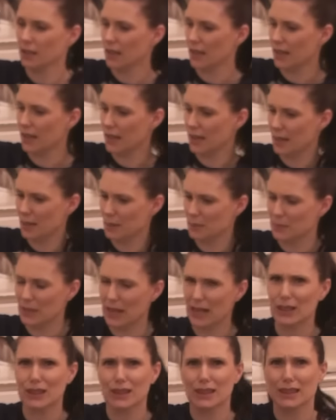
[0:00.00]
Um,
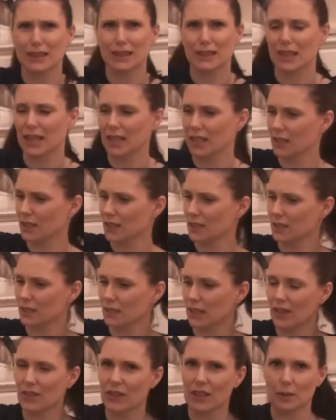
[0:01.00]
I think
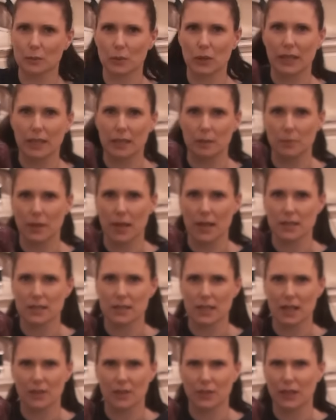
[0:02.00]
I think I'm going to keep
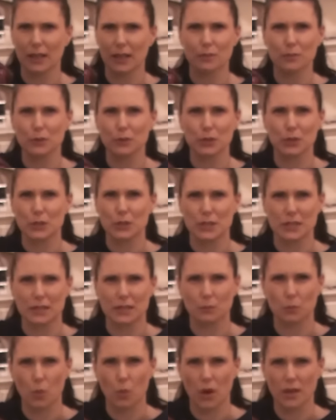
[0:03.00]
this. I think I've only used it
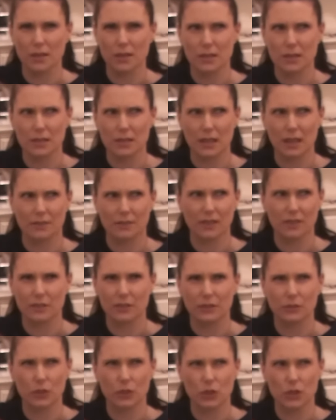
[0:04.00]
once, if I've
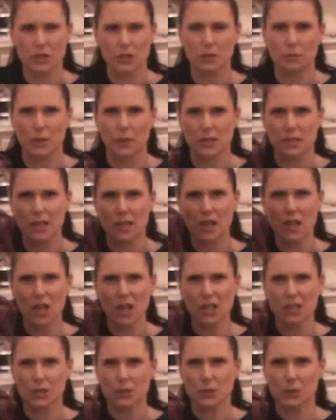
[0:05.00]
even used it once.
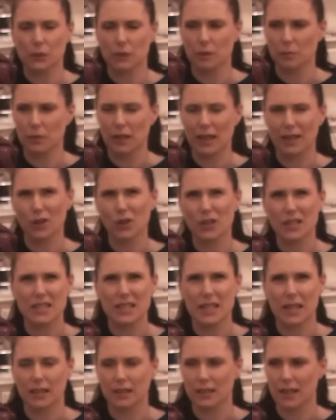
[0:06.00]
So I got it
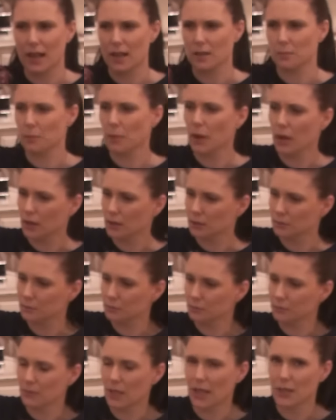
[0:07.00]
second hand, but
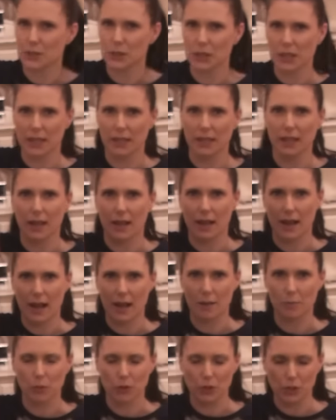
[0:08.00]
I do like it and
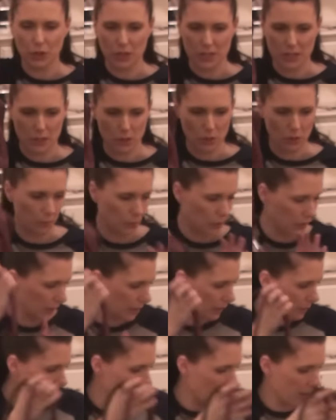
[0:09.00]
I am going to use it, so I'm going to
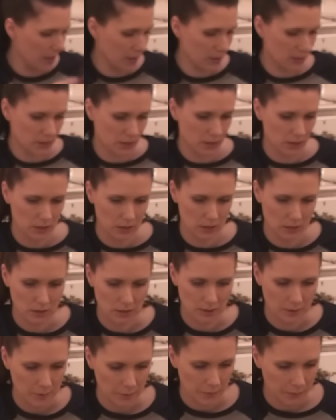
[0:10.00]
keep that.
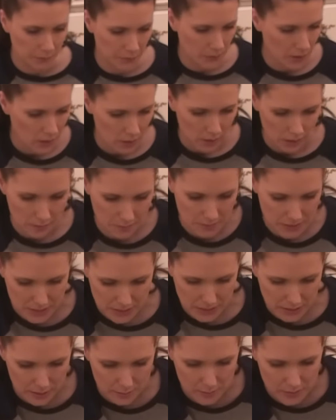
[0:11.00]
Let me
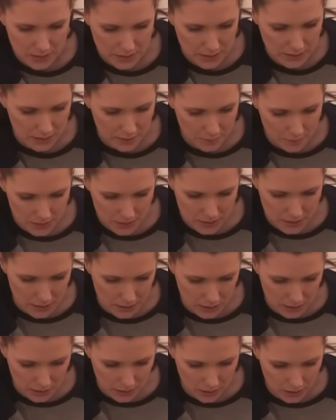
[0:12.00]
see, let me see, let me
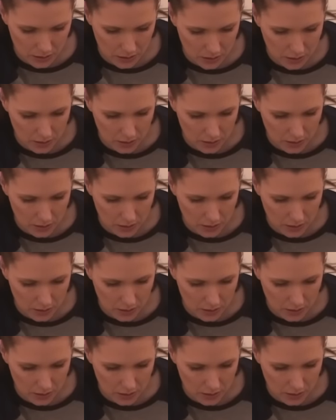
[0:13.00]
see.